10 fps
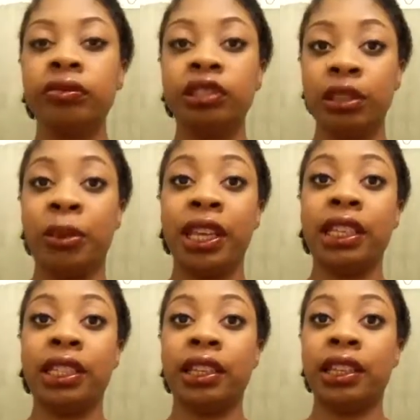to
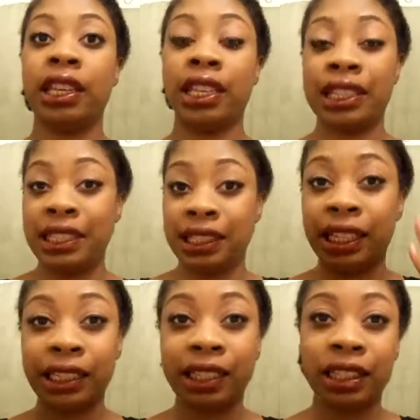make it
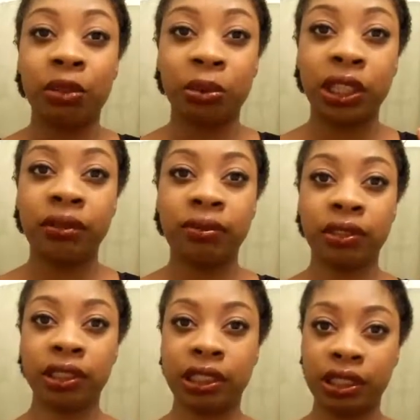stick to something,
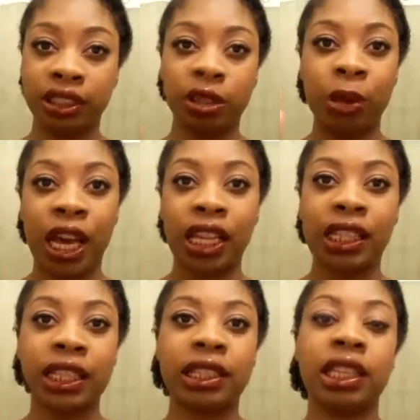stick to my
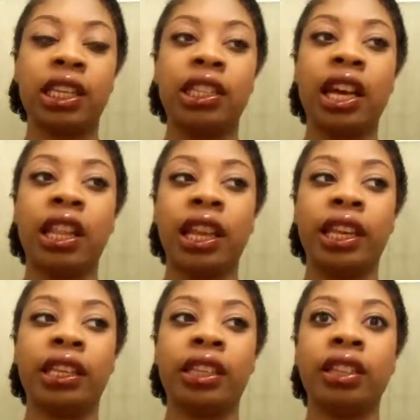eyelids and not
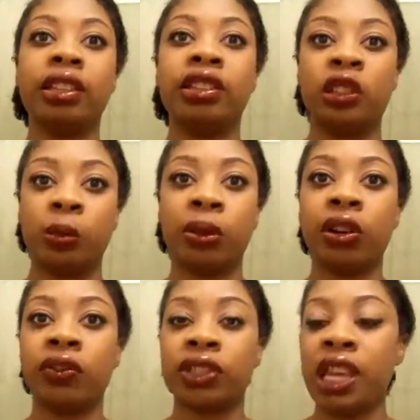like
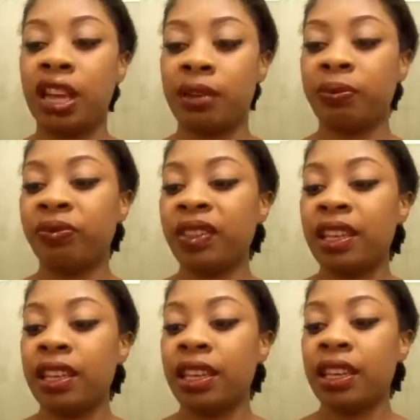disappear over time,
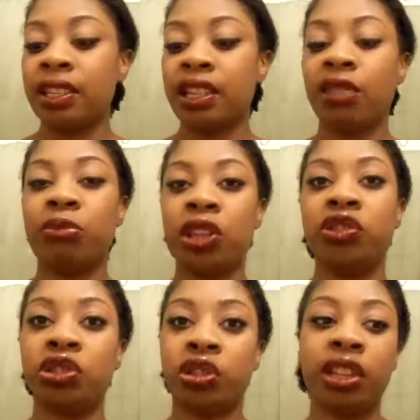is that make
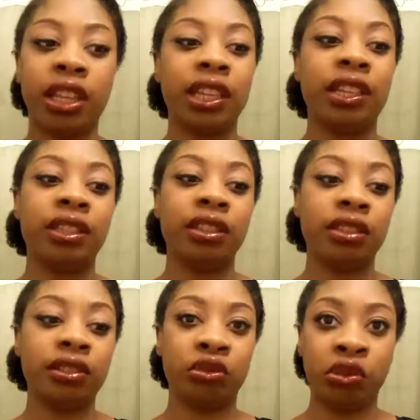sure that it
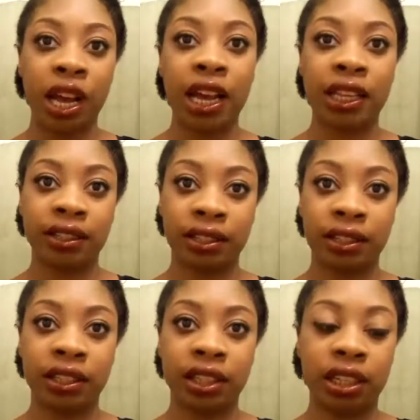dries
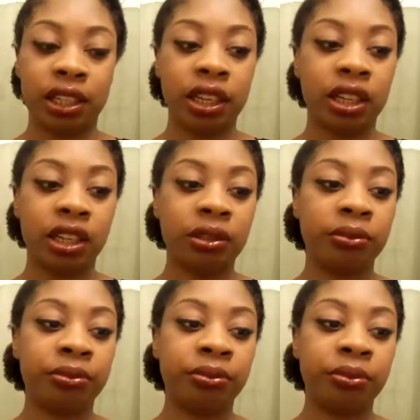the
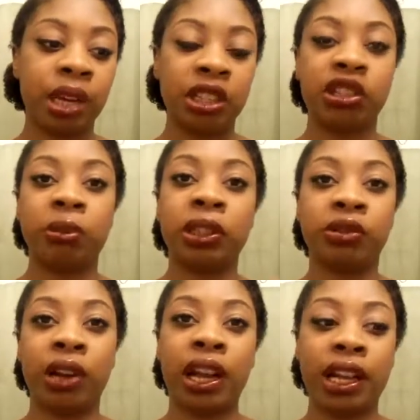um, eyeshadow base
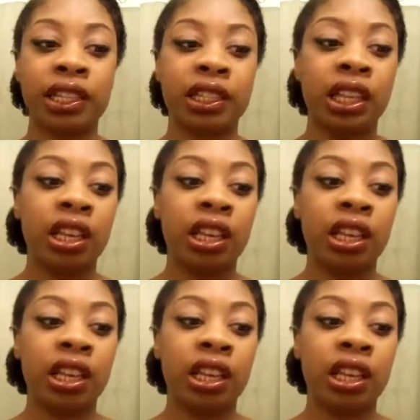dries.